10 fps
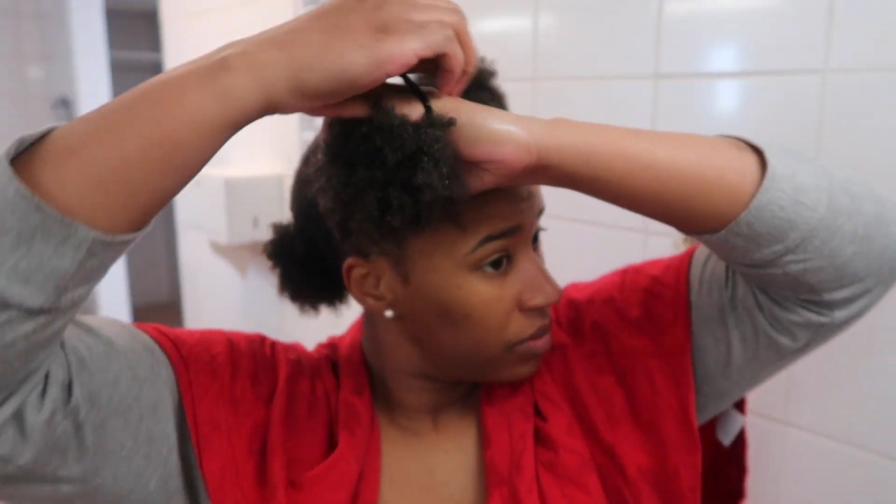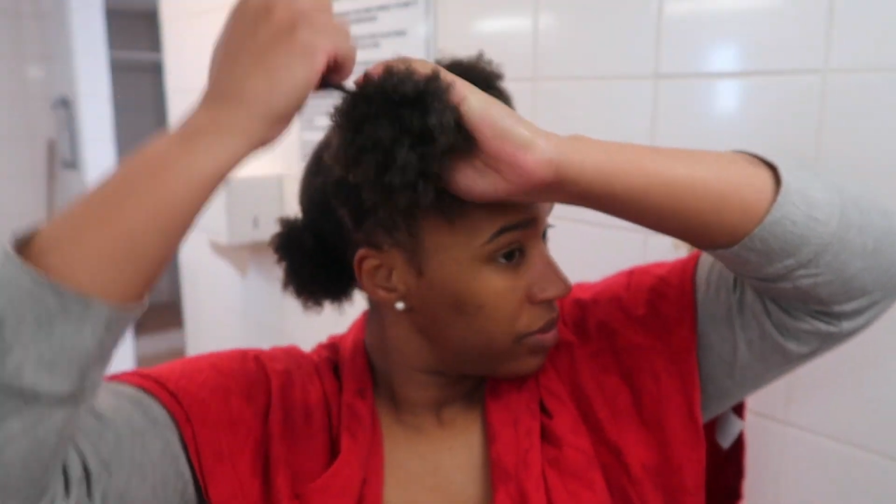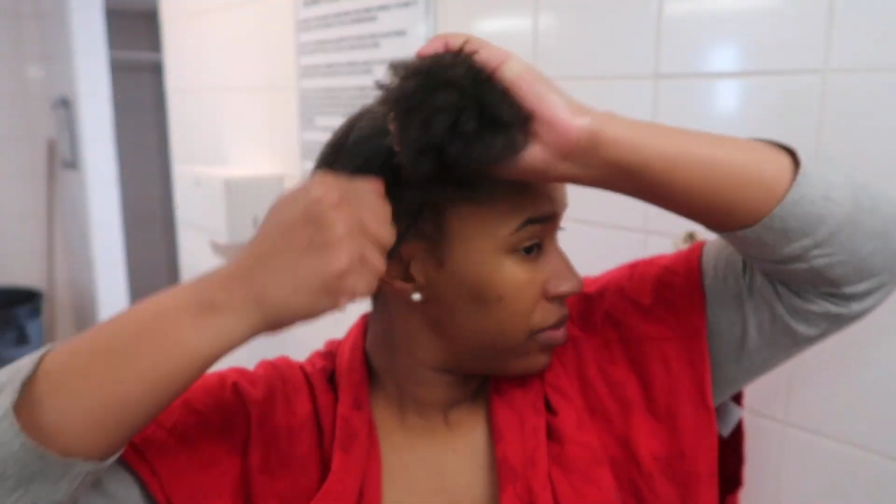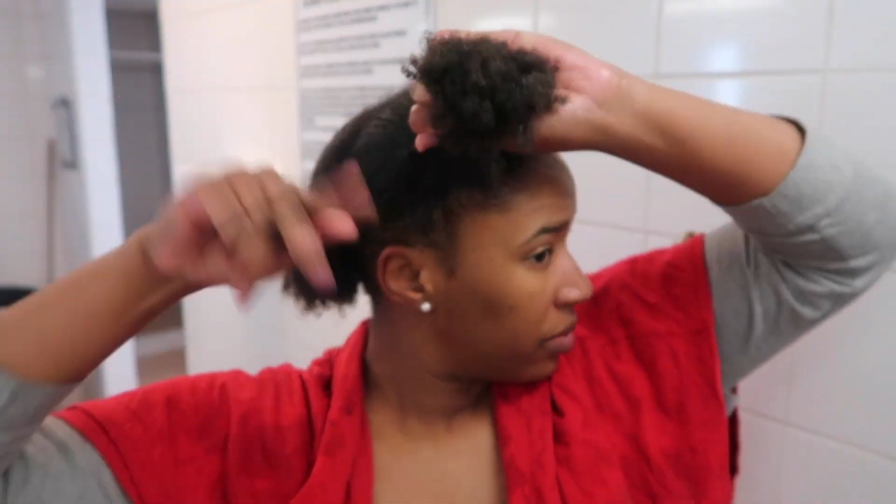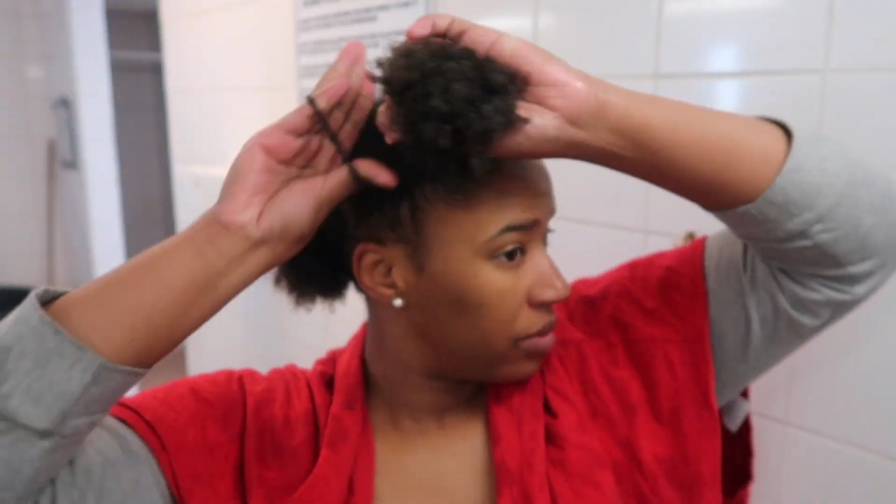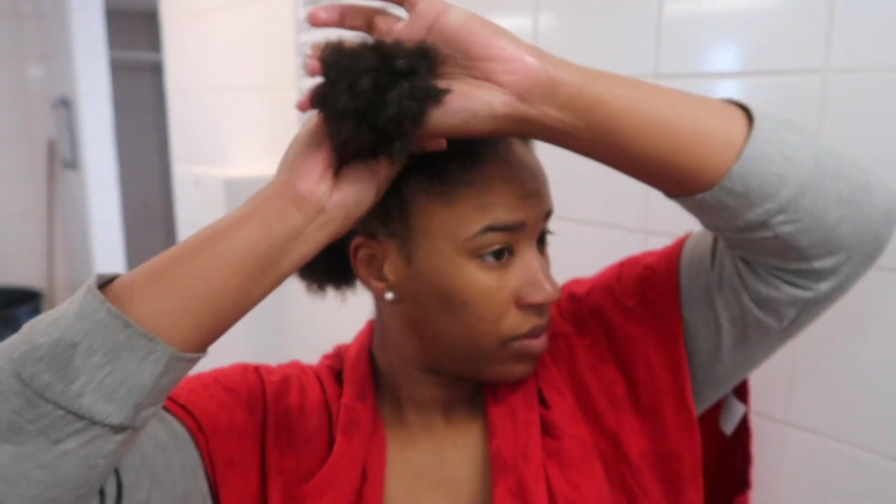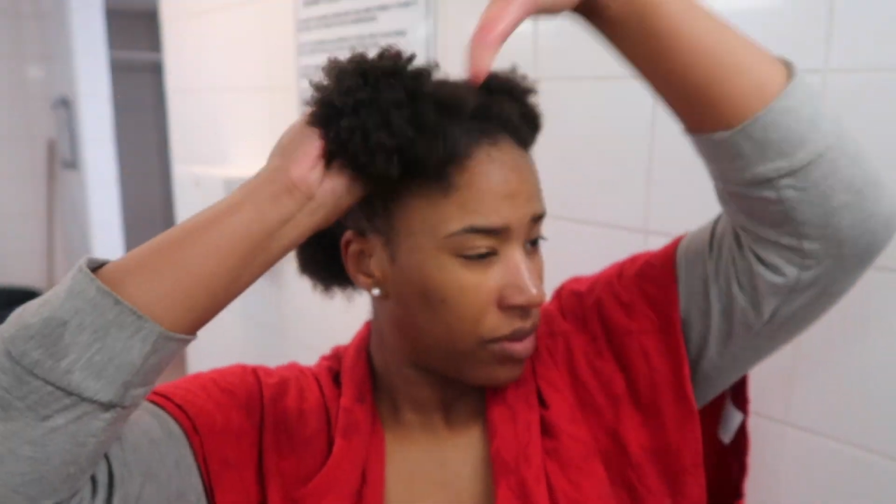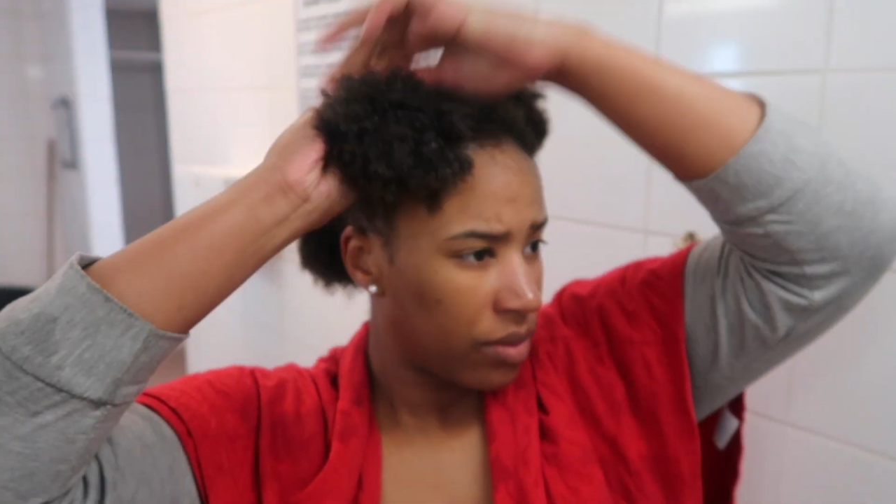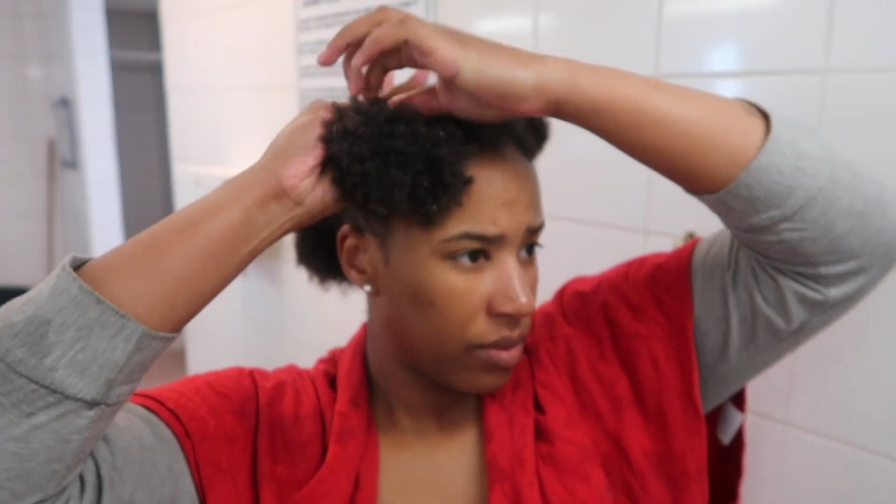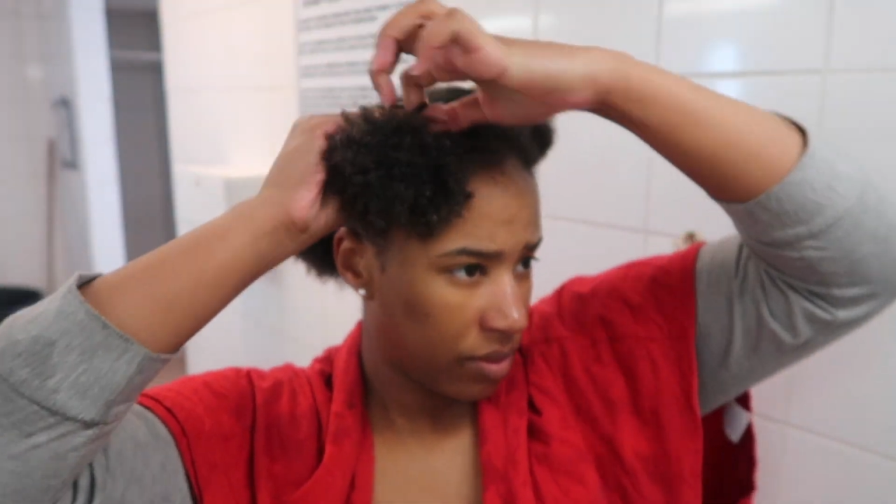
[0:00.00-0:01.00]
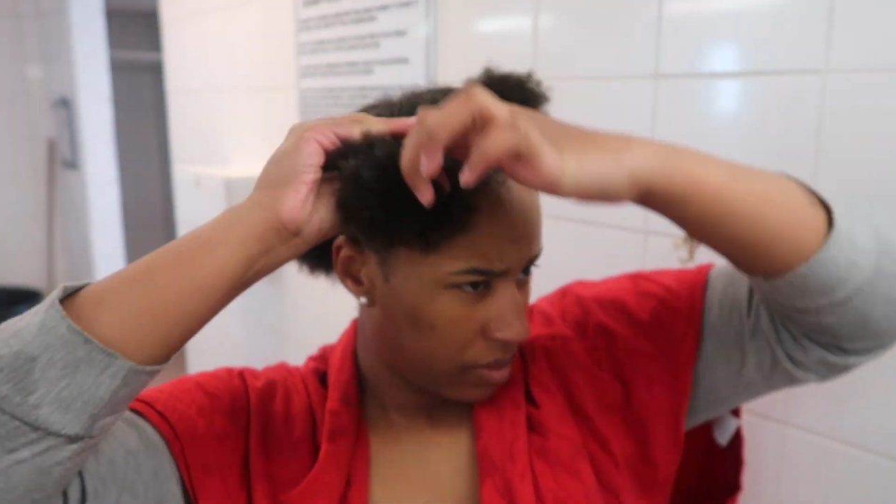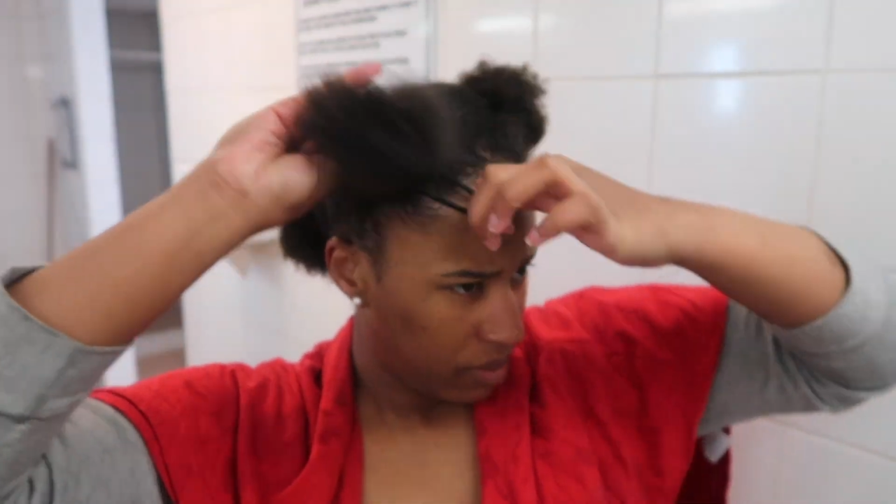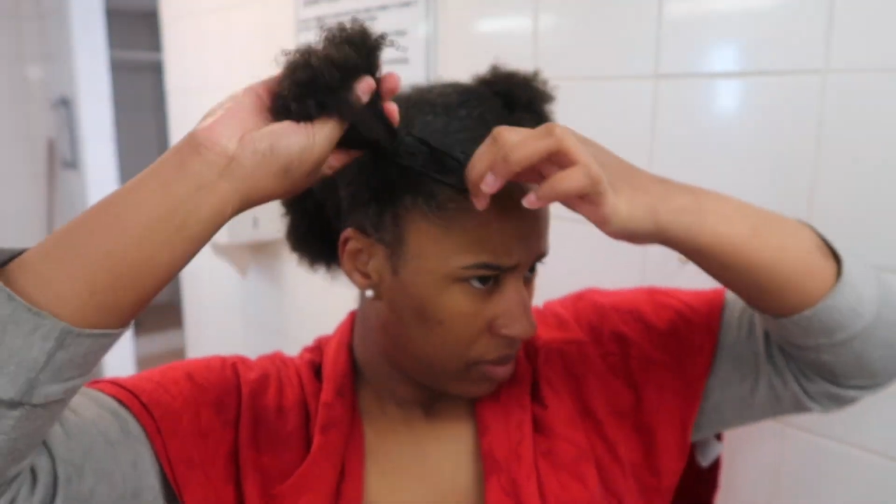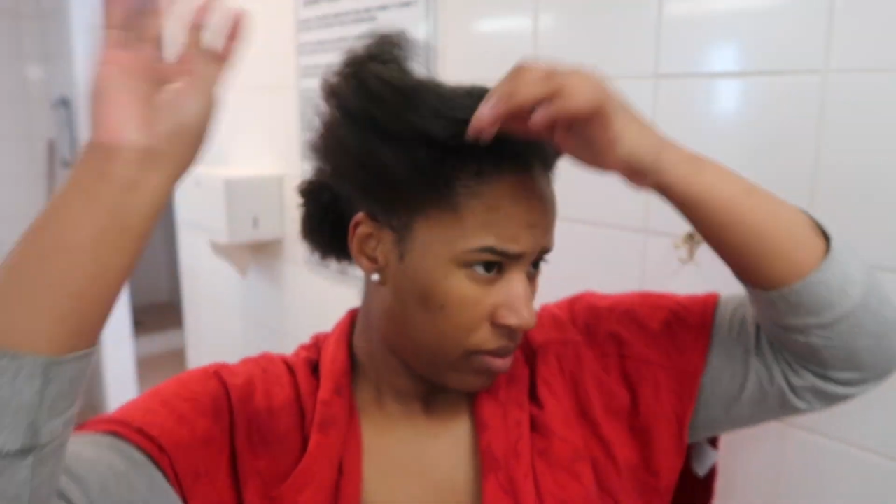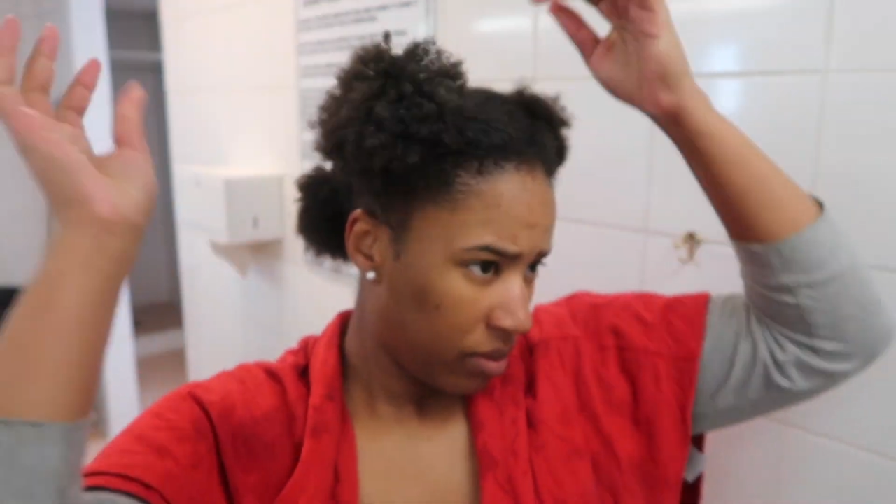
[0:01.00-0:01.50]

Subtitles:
but just